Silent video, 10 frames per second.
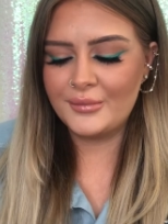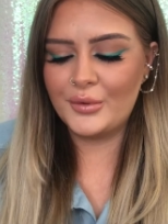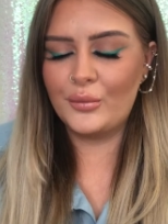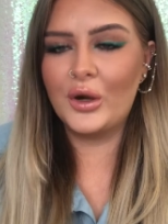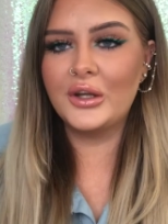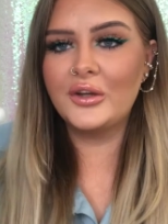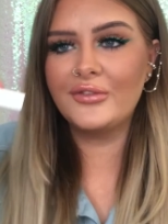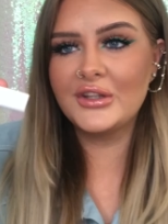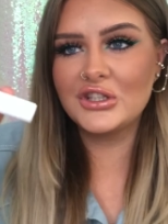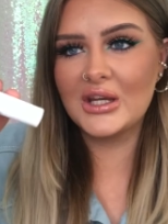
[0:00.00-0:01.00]
But one
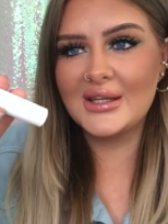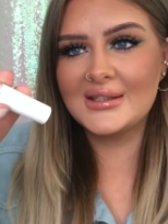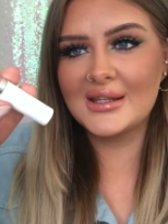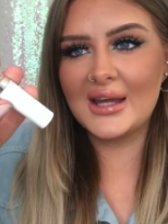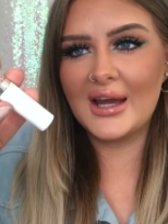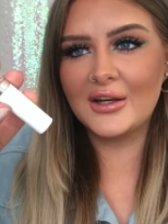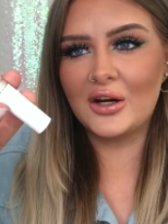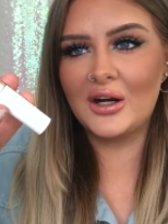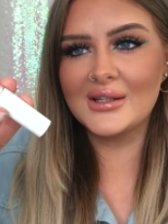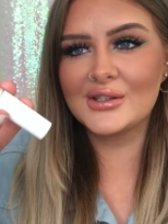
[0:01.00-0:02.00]
of the shades that I
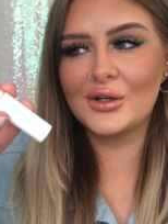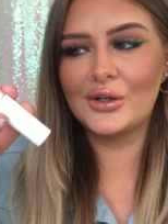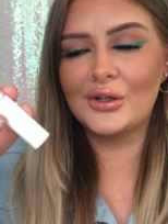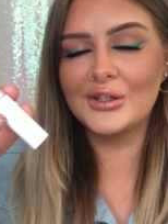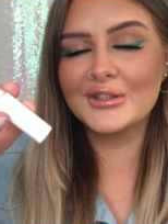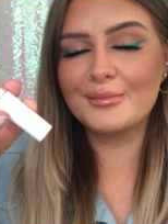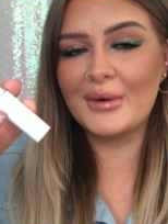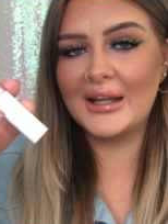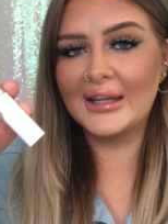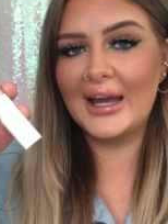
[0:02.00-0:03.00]
got is called
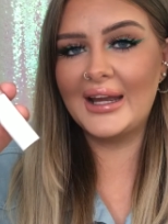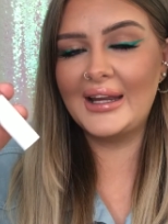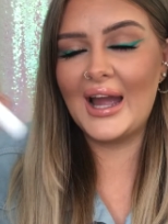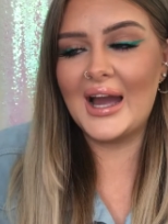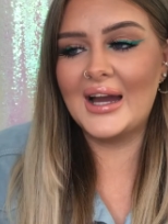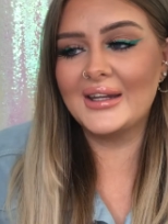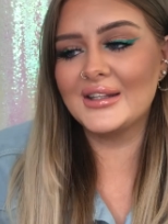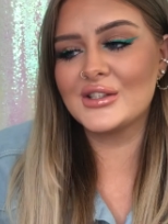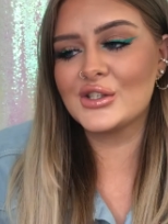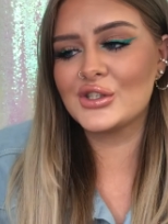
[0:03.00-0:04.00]
Ballet, and
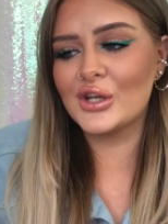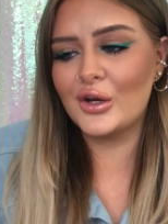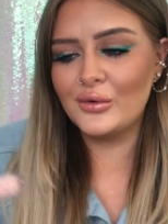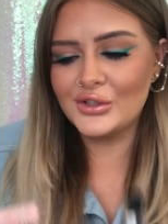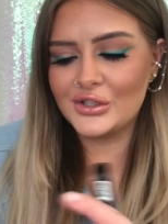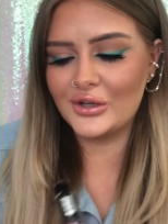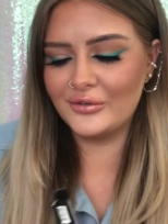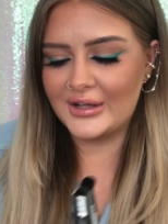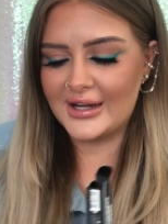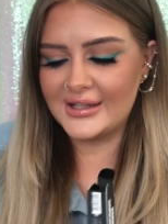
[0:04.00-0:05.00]
it's so
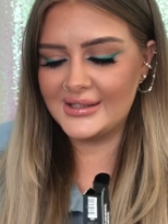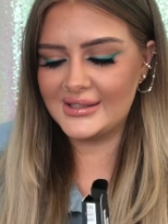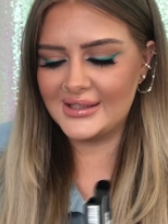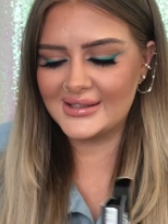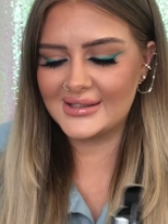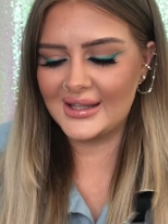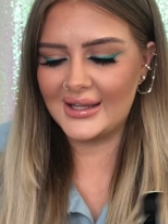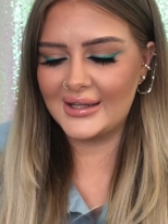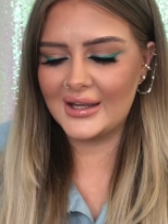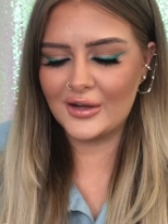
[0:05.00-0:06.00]
nice. It's
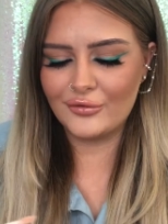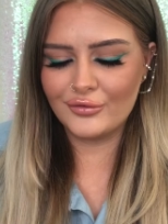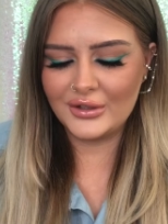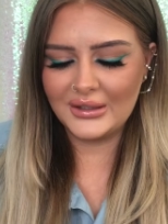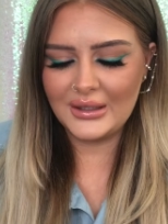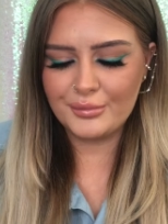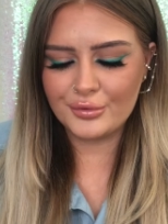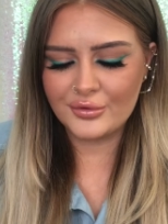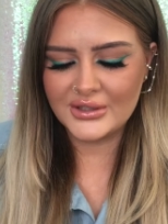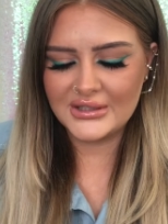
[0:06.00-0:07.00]
like a really
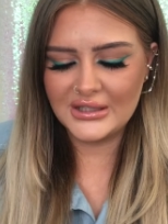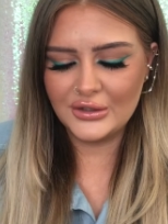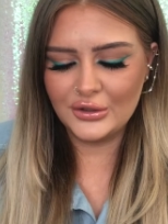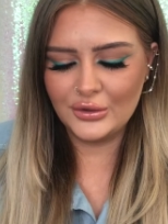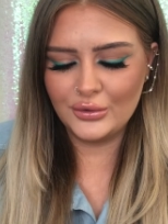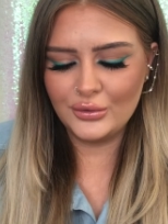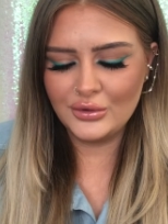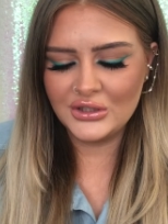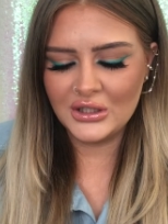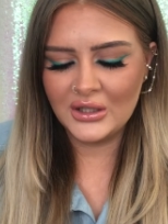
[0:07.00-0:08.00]
pretty
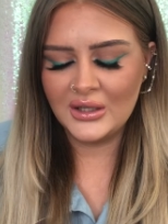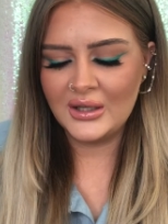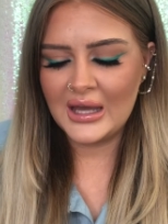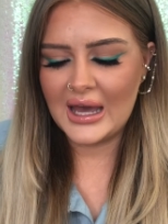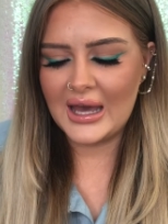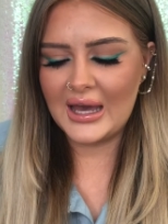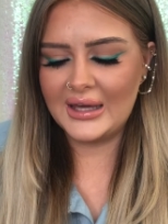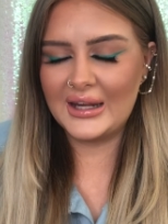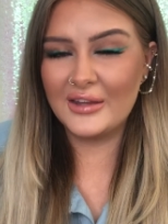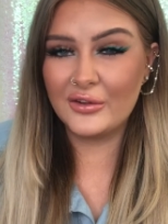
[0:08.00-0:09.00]
nude, and I